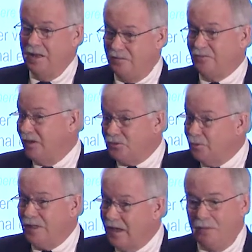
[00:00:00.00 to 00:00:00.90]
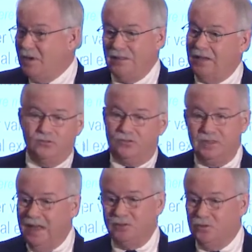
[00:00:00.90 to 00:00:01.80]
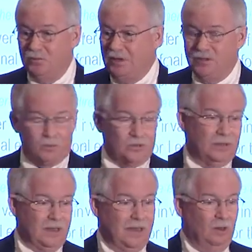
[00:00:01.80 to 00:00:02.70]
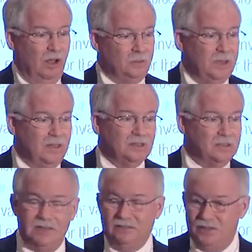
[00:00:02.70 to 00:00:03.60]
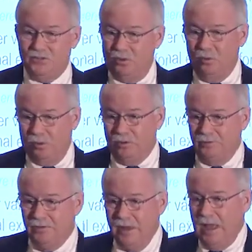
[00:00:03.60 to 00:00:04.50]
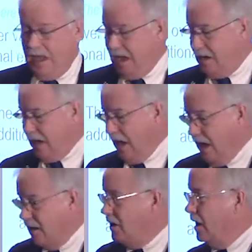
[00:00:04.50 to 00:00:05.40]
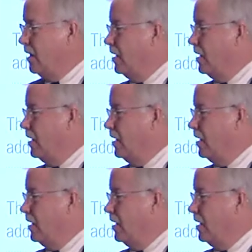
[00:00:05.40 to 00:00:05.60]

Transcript: And things where they, I mean, that's the nature of the beast. We're still analog beings in a digital world. And, and